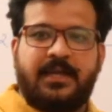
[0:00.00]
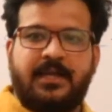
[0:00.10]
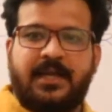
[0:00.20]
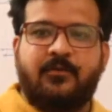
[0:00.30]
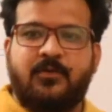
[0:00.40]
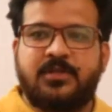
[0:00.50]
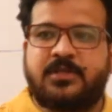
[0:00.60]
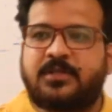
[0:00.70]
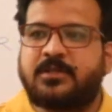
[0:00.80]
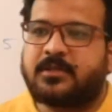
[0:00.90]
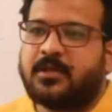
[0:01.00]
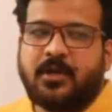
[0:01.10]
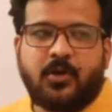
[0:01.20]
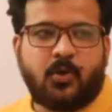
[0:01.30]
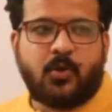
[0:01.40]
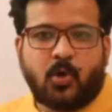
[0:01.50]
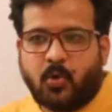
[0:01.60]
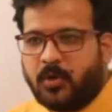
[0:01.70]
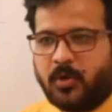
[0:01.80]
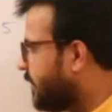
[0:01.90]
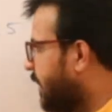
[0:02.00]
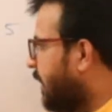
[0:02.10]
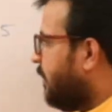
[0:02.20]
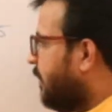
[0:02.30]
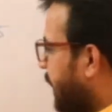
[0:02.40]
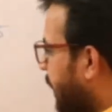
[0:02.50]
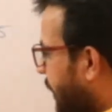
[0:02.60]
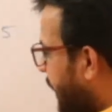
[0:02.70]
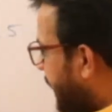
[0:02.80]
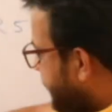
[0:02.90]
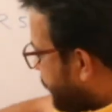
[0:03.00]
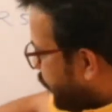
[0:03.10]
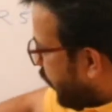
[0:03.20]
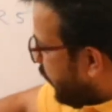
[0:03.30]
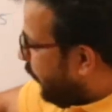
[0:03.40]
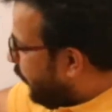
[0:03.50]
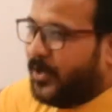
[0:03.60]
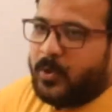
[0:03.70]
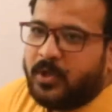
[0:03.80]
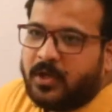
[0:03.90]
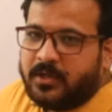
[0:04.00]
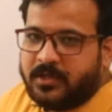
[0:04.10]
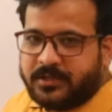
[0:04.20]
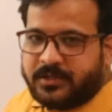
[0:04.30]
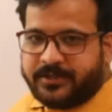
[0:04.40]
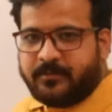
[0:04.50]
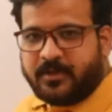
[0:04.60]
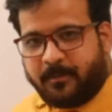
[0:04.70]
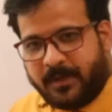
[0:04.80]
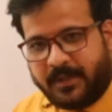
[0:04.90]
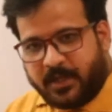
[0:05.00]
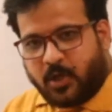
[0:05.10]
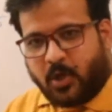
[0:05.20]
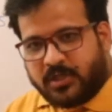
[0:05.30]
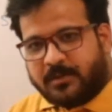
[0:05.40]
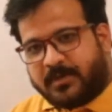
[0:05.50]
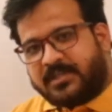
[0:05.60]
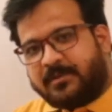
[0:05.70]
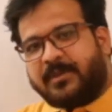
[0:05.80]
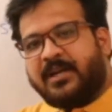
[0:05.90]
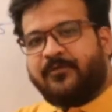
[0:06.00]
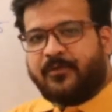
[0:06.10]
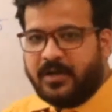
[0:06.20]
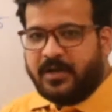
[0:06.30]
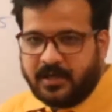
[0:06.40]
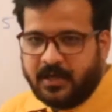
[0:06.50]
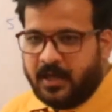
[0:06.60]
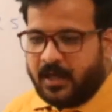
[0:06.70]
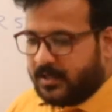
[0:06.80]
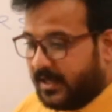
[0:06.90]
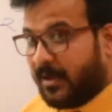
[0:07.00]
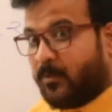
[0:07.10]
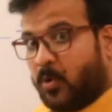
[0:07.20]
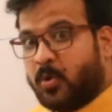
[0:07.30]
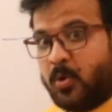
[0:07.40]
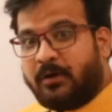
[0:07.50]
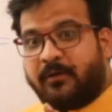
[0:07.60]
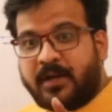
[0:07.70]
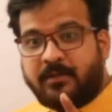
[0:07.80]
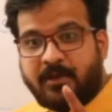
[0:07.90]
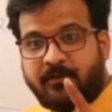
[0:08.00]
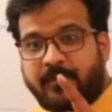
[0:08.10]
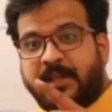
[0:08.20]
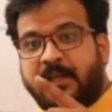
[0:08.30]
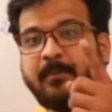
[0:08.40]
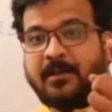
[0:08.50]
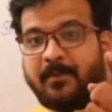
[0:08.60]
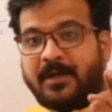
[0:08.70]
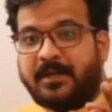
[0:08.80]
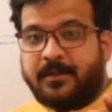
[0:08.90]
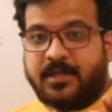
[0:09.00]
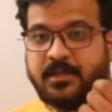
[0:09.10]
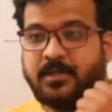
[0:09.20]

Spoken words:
that was taught to us. Fundamentally, this is not the way to learn this. The basic concept is something different that I am going to cover in my Vedic mathematics session.